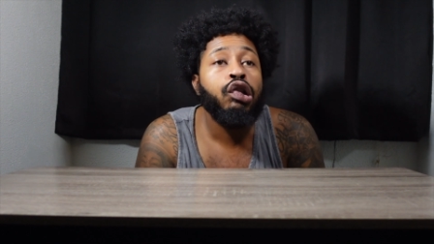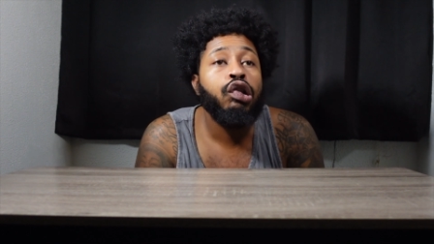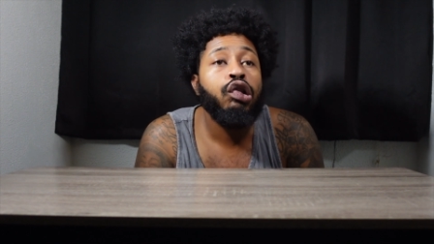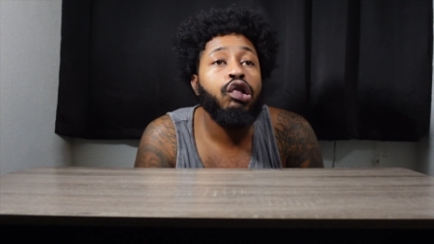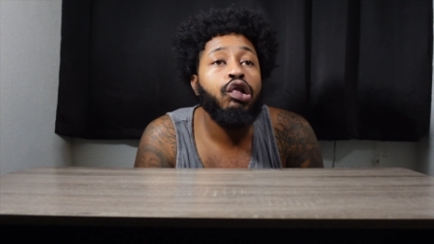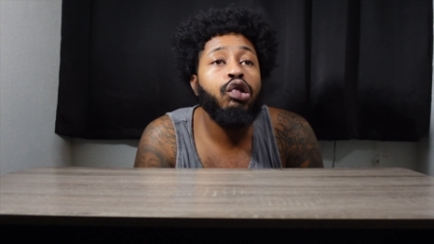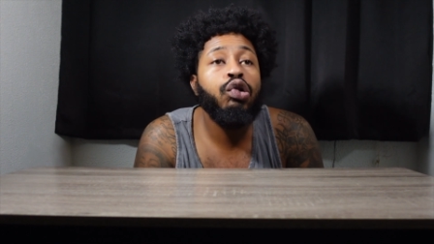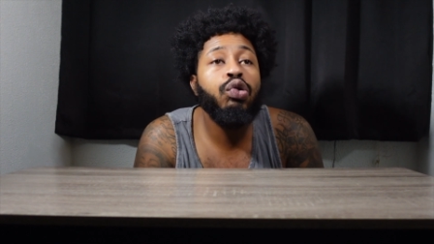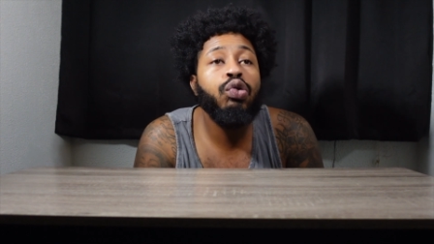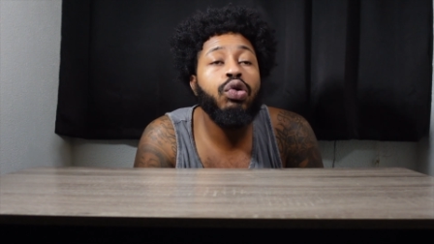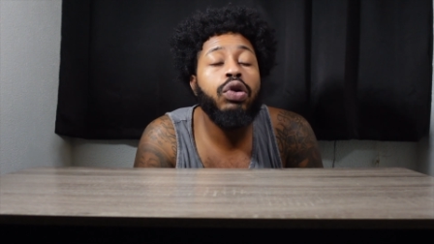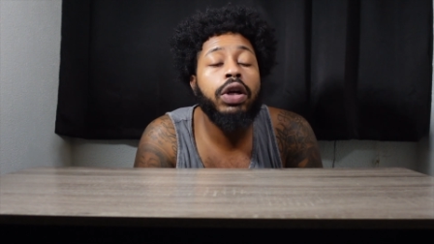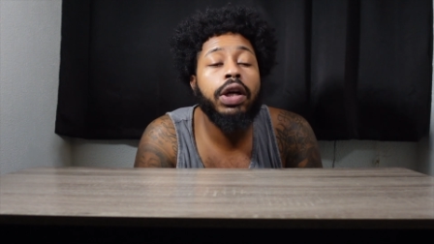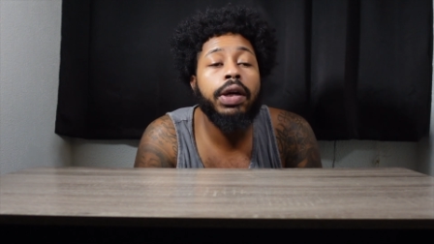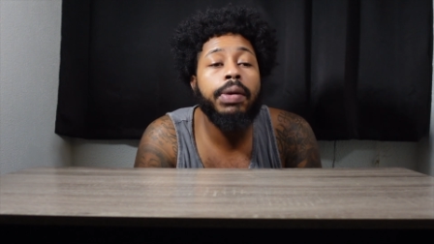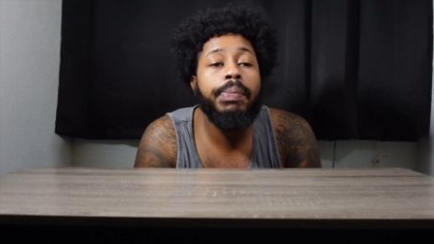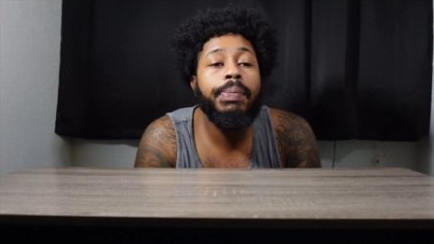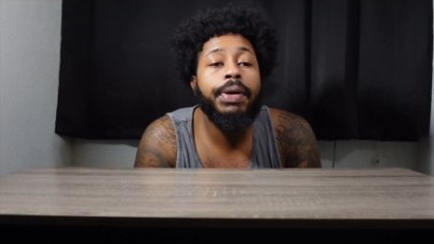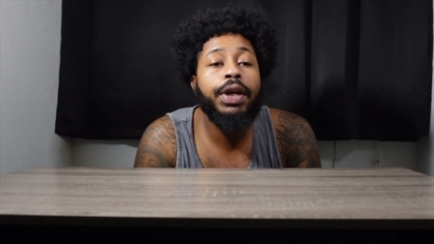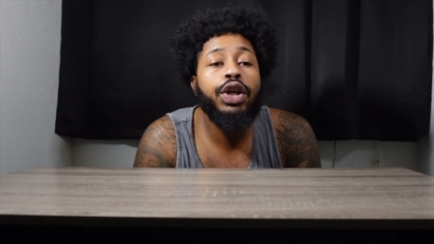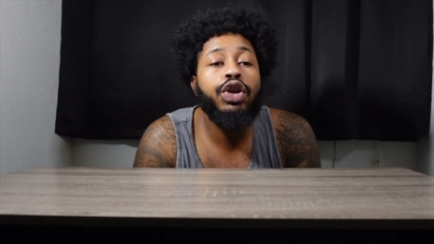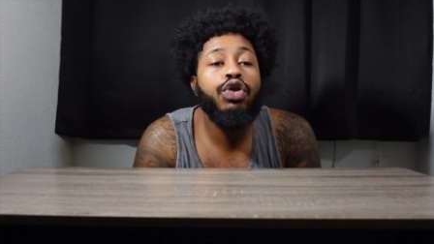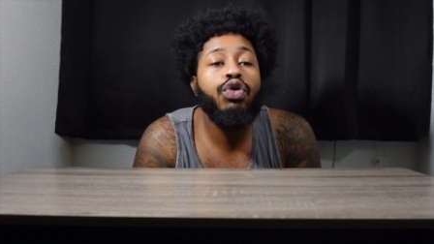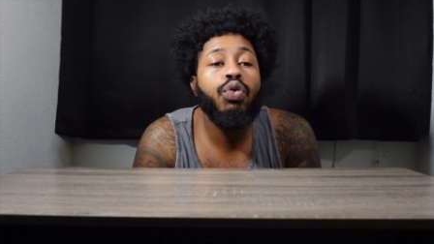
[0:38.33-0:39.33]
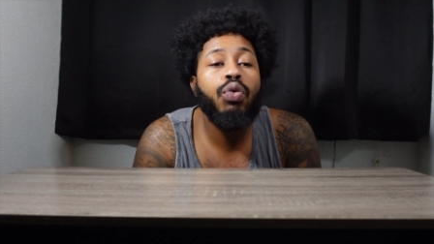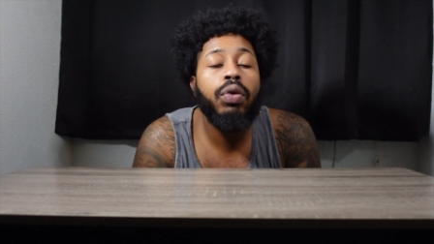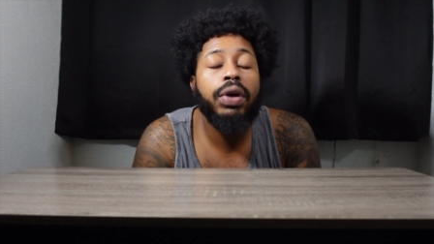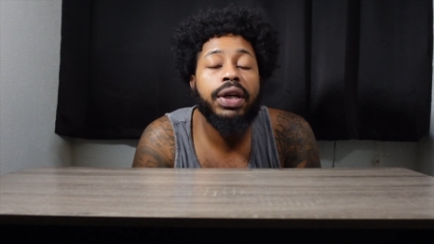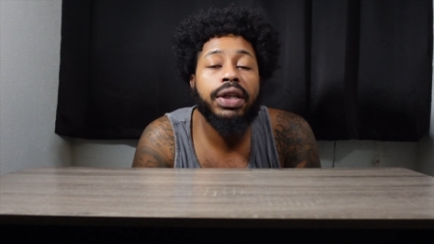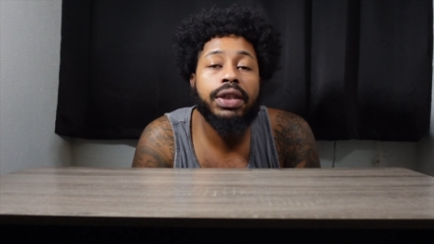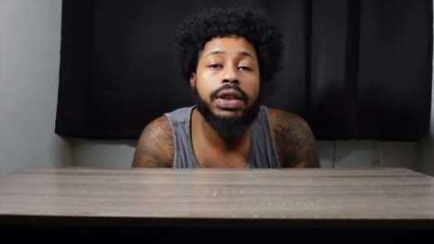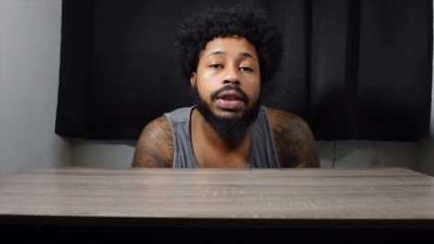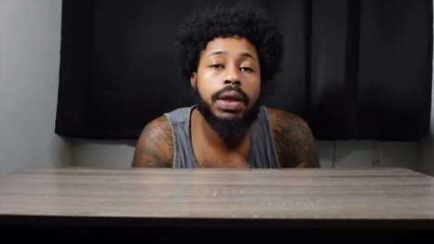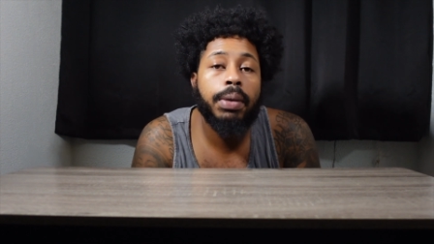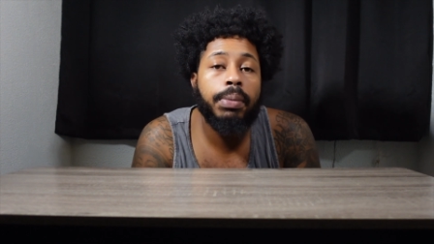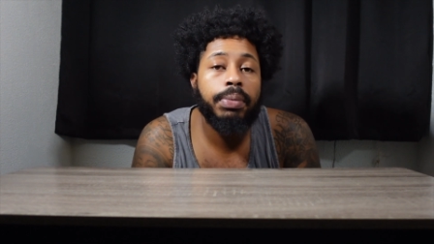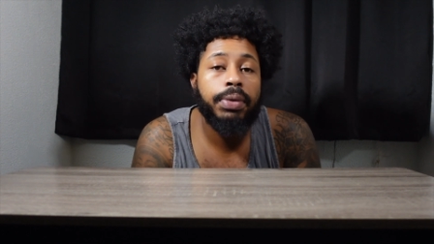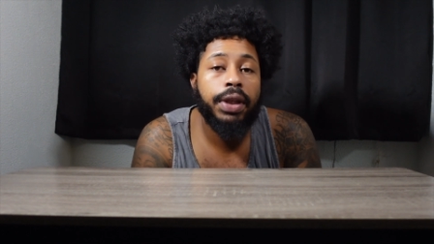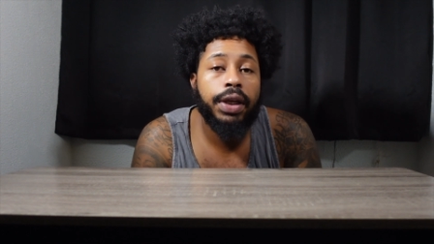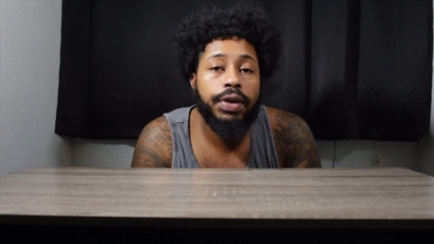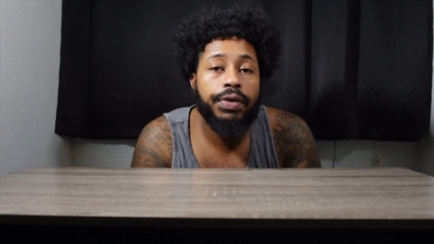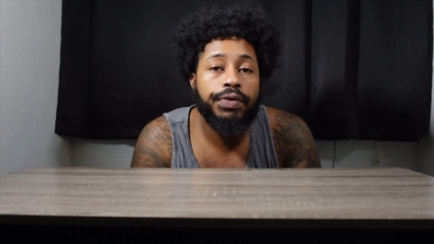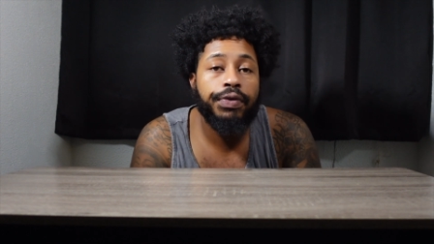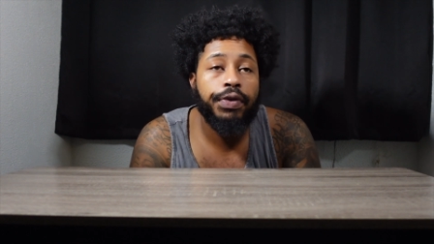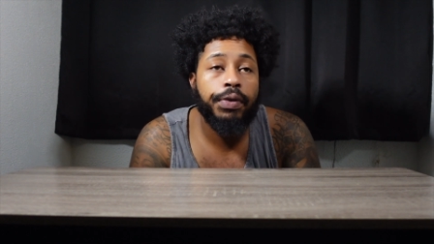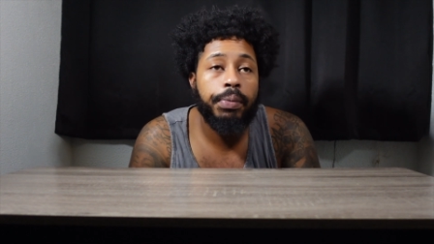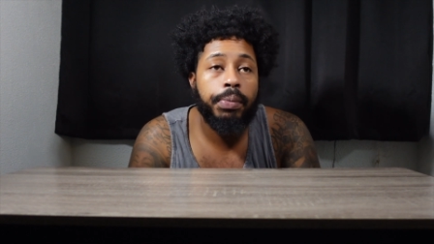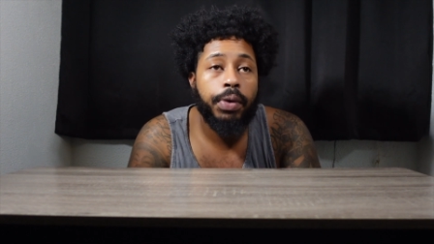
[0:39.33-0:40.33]
you could be doing
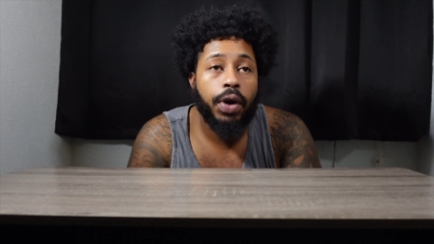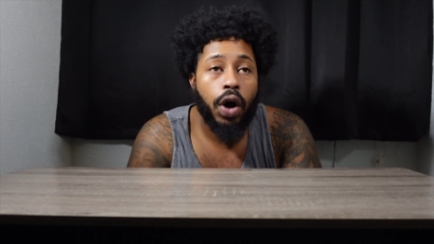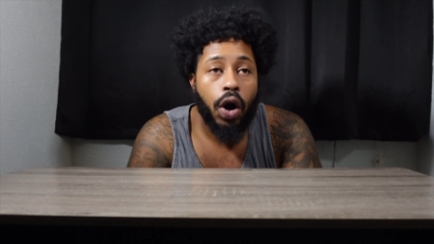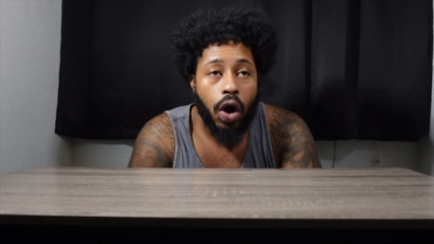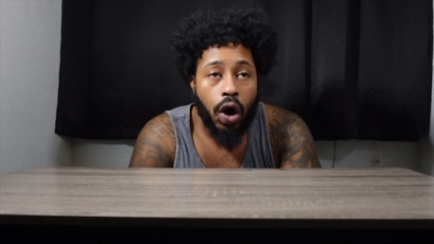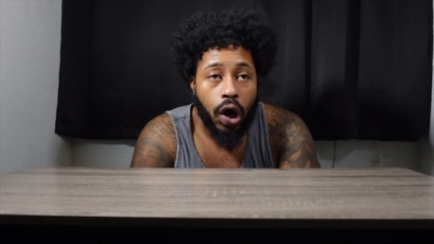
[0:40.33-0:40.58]
something from the